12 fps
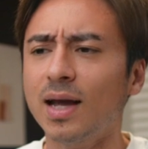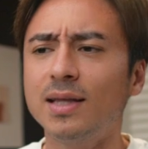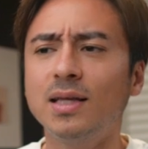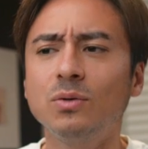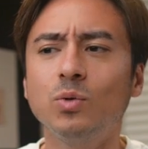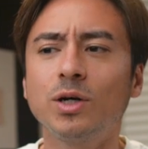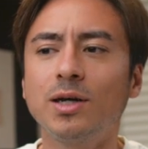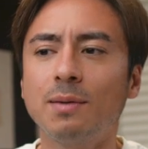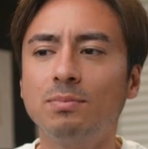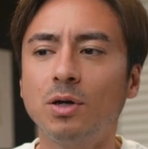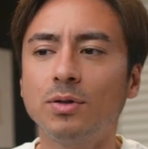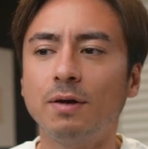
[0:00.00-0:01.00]
And then we're gonna
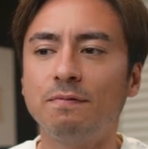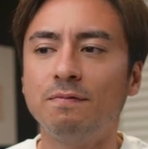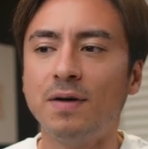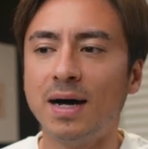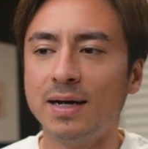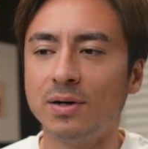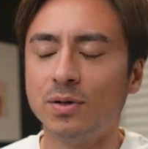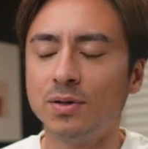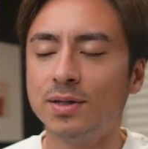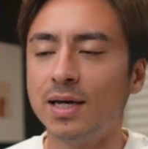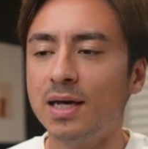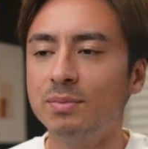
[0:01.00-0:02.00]
upload the file,
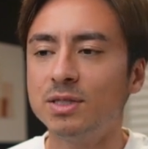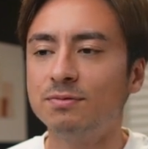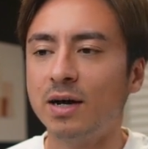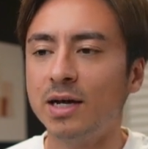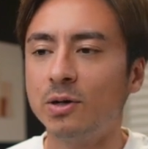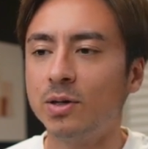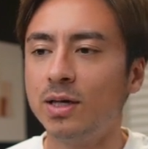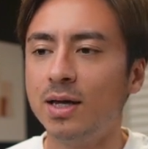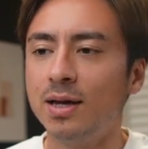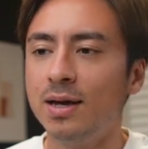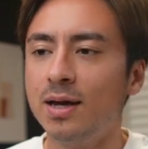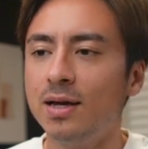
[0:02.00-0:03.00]
the image file,
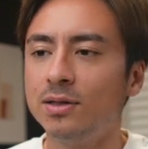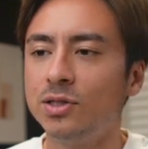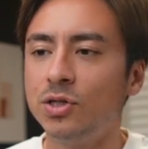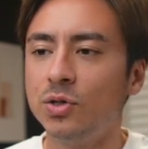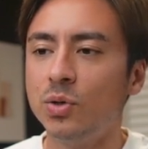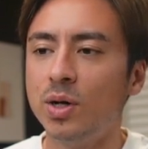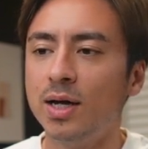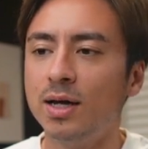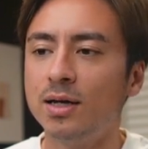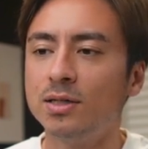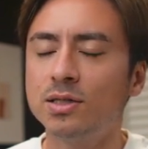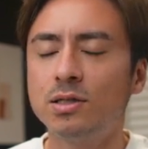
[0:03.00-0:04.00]
to
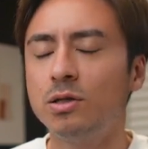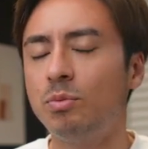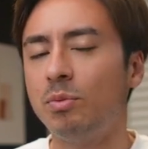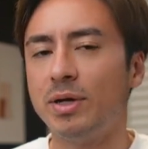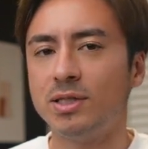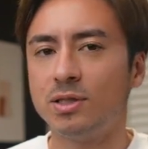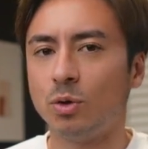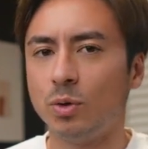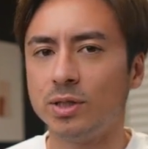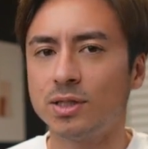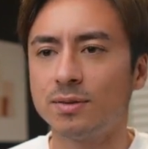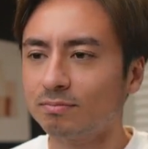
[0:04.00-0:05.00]
Supabase
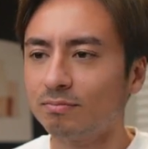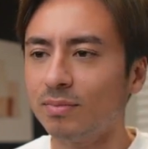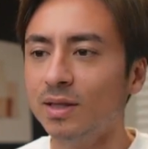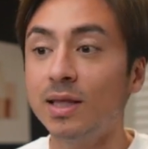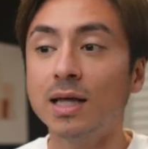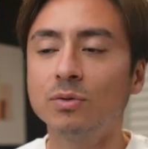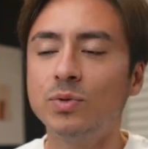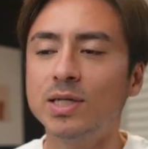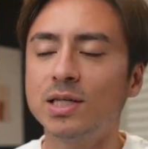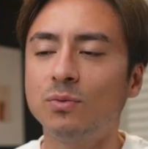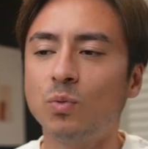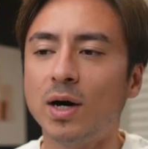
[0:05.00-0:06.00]
stores. Now the
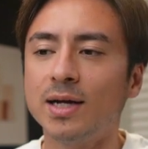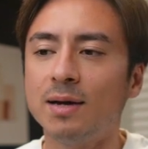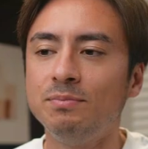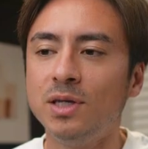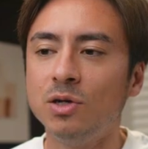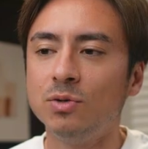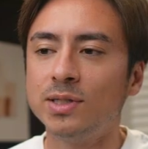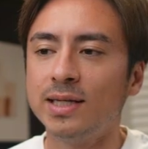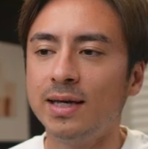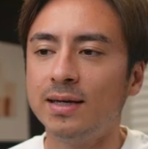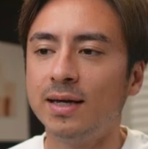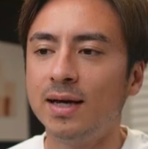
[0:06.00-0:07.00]
reason why I'm
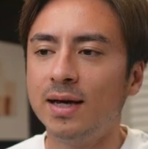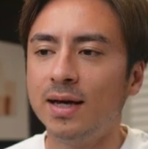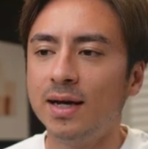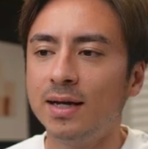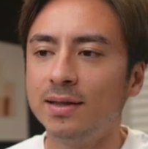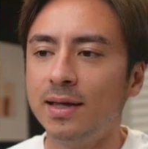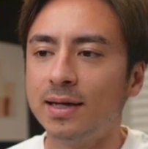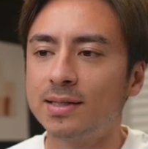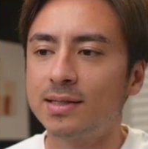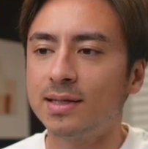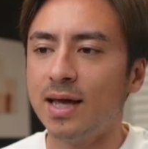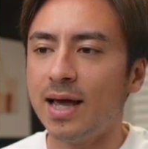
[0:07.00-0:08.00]
using
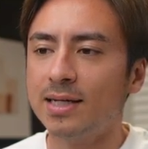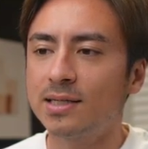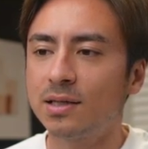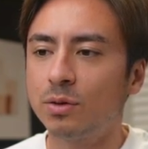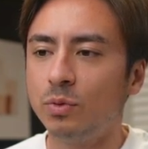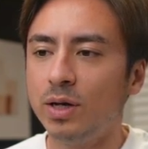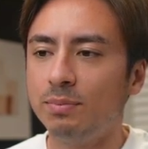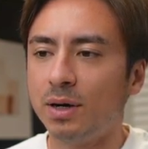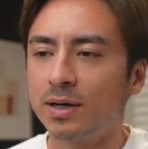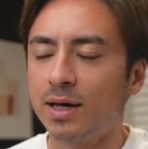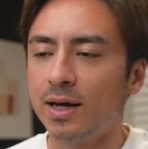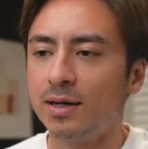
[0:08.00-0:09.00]
this S3
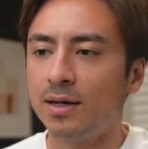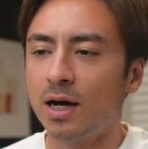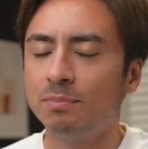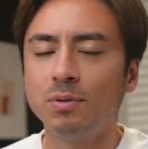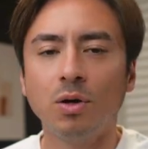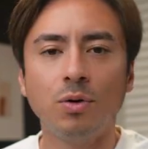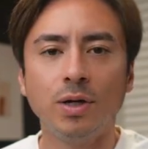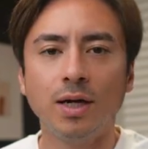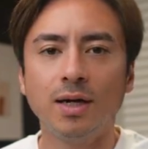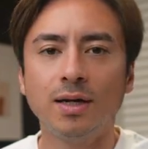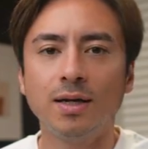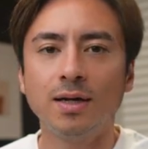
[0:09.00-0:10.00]
bucket upload
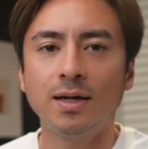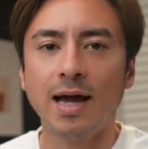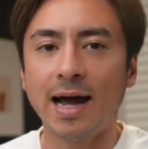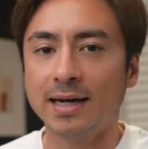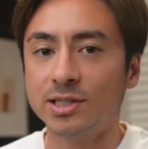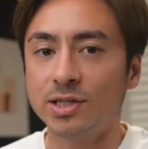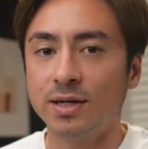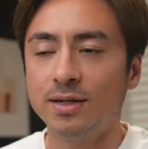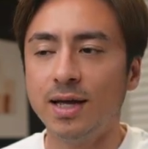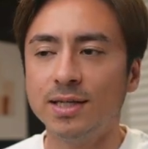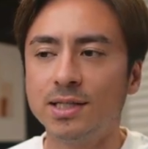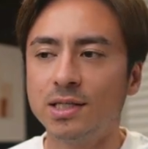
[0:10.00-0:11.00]
action
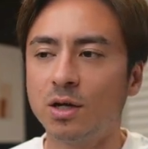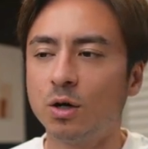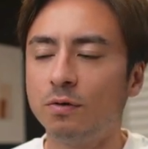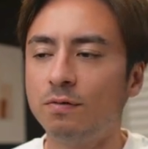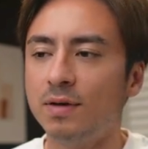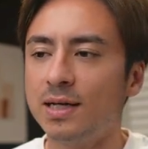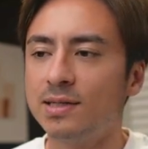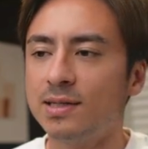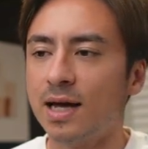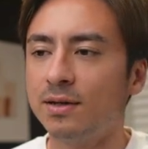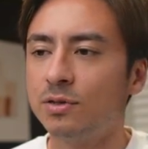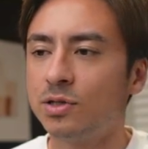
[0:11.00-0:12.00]
instead of a
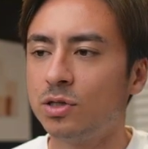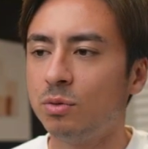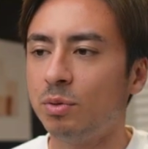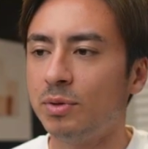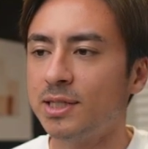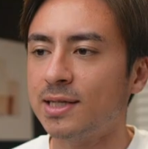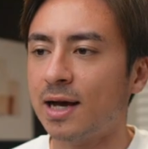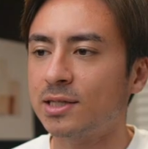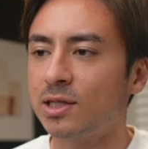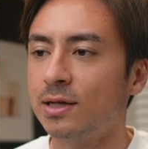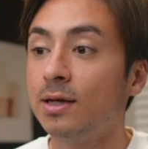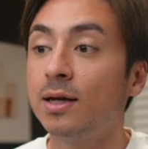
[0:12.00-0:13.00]
standard Supabase
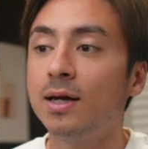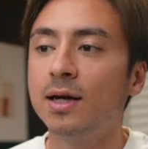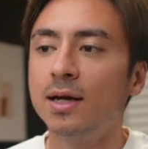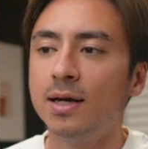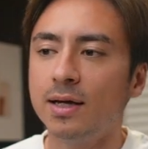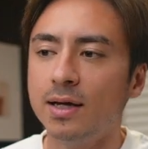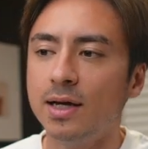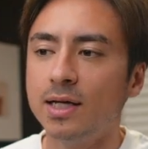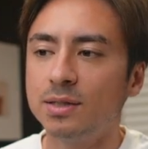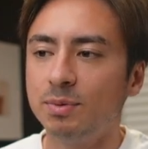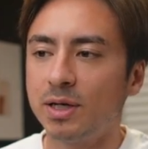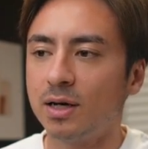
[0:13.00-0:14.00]
action
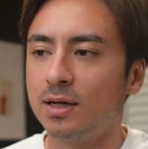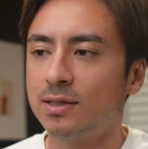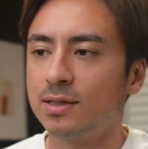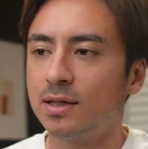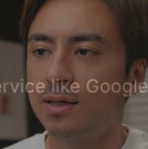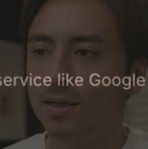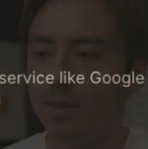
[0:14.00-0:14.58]
is because